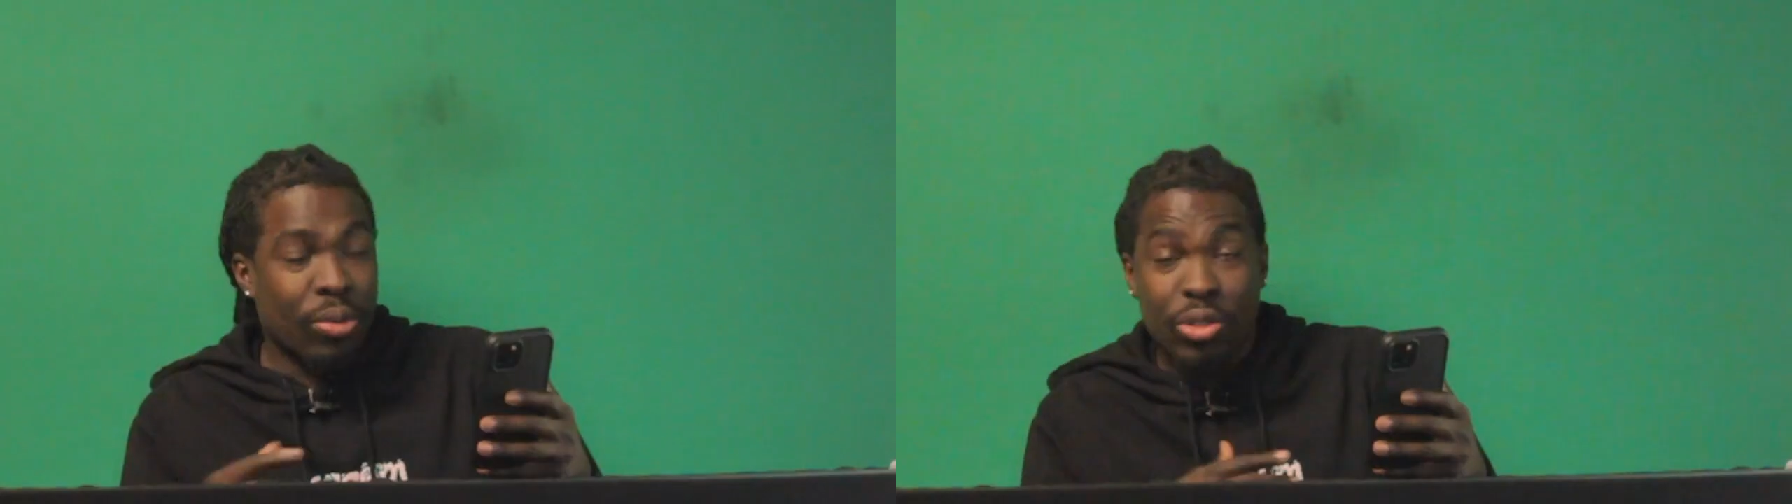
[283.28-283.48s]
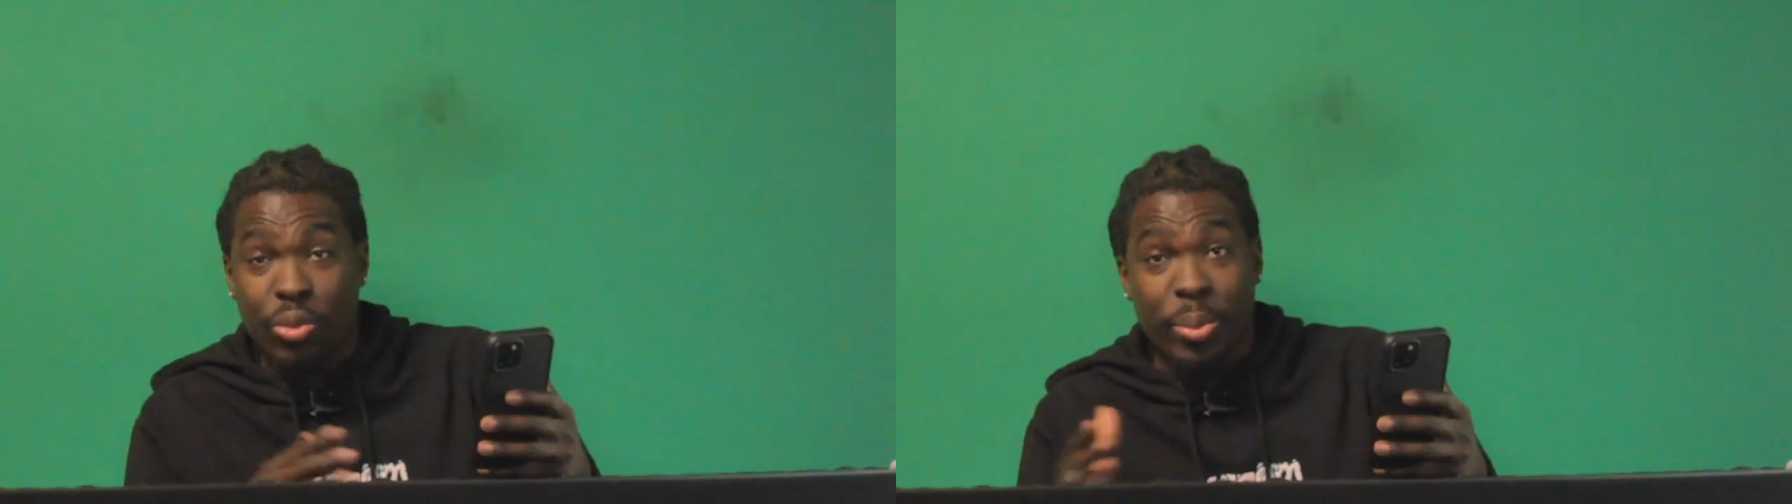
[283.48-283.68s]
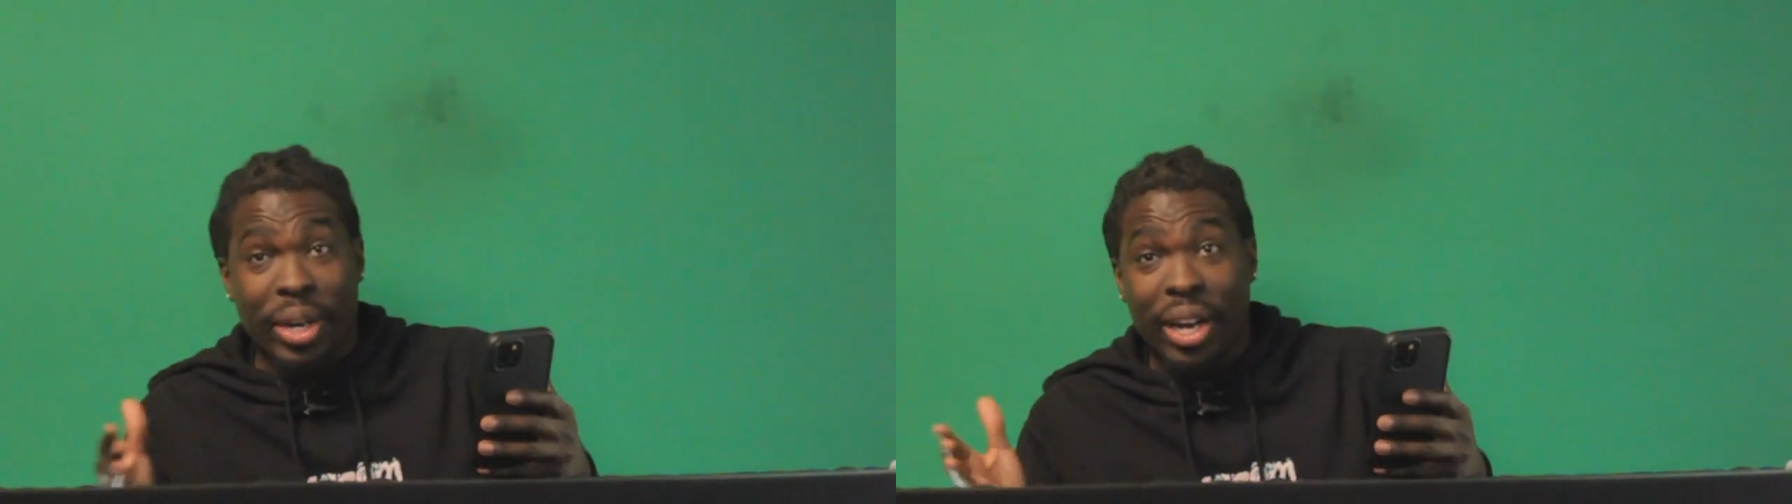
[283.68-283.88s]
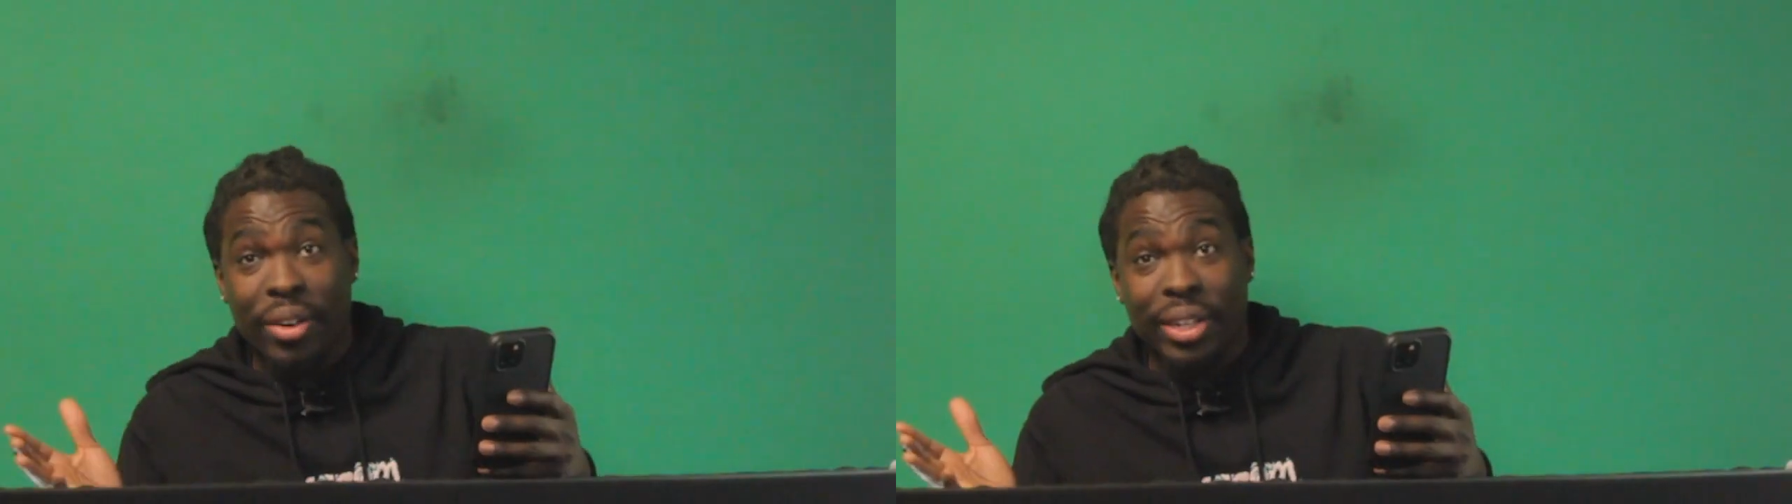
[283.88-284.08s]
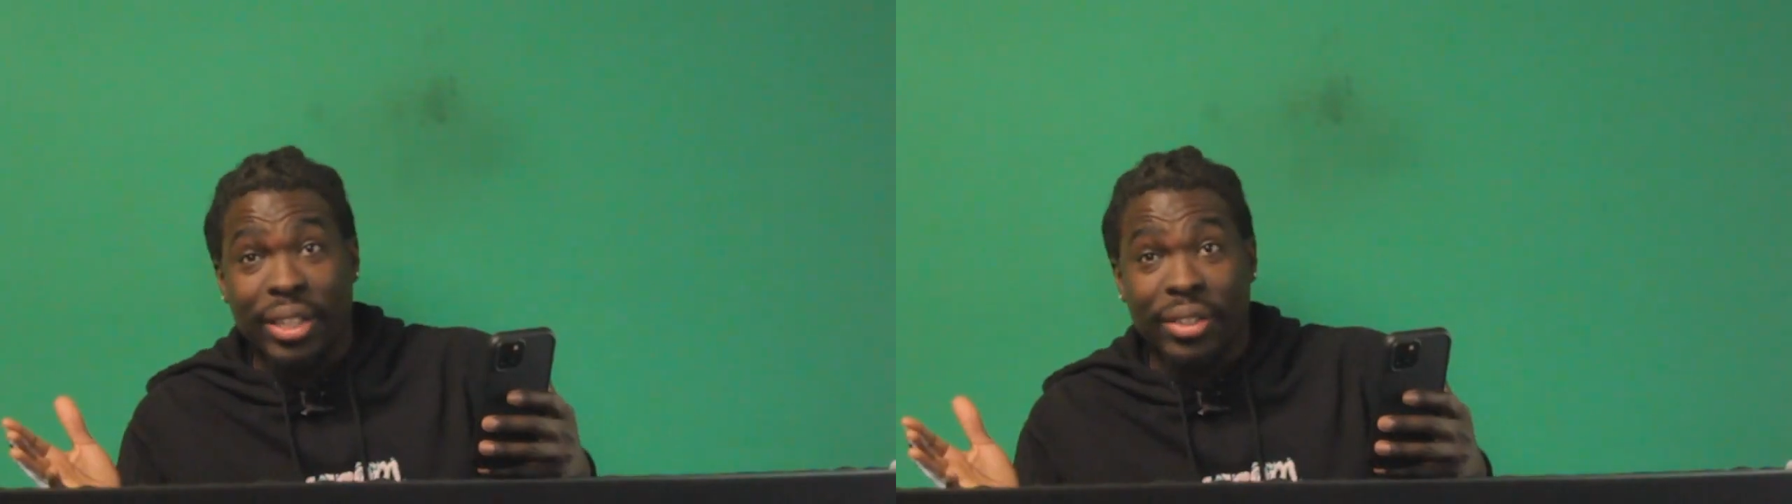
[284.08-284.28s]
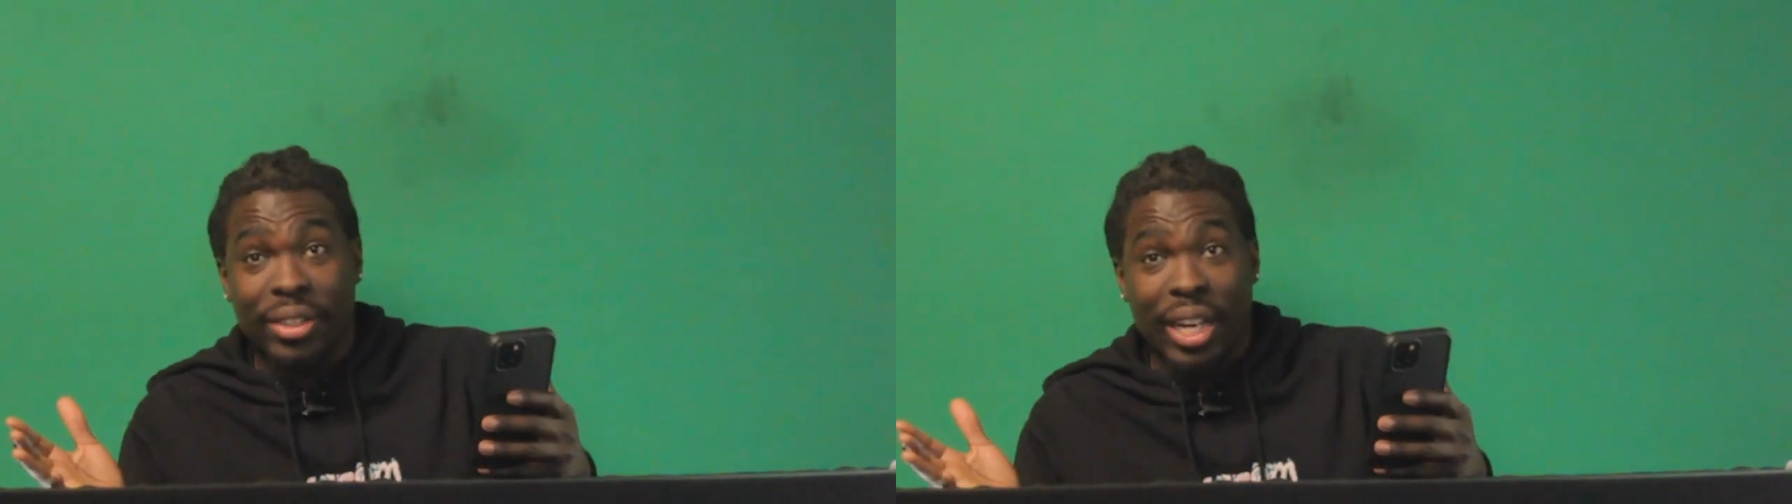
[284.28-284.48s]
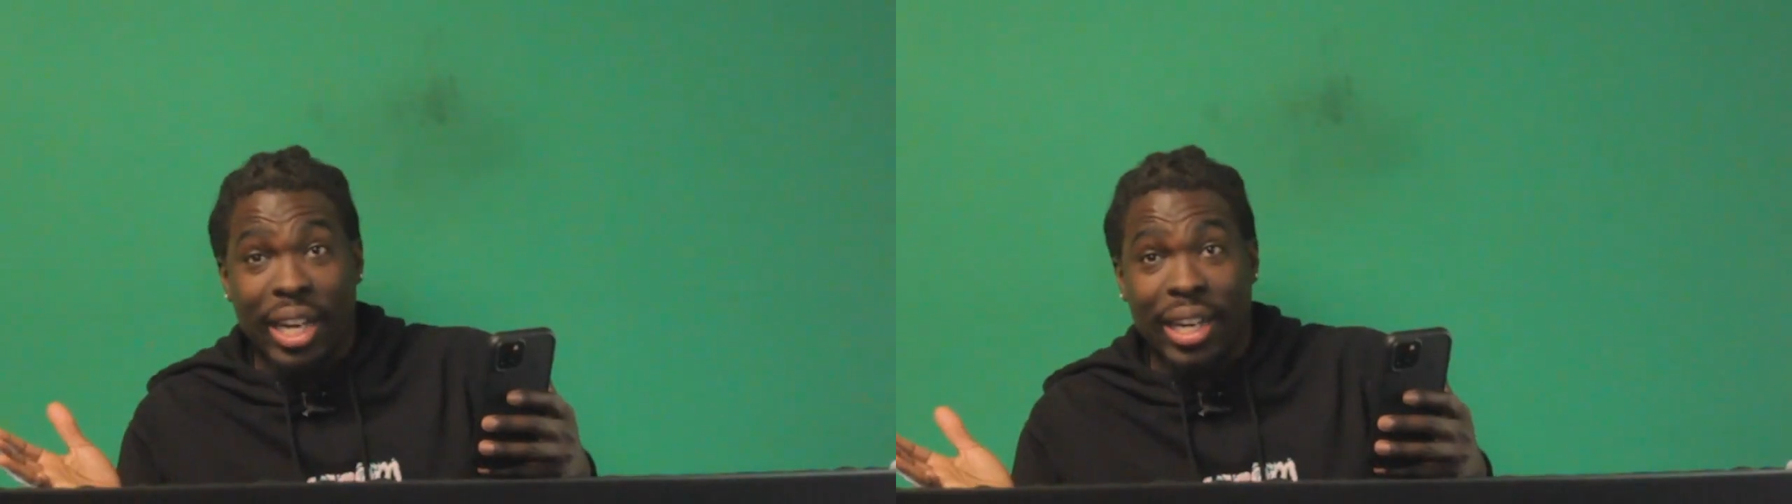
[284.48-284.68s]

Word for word: What's Rip It? I don't know. I,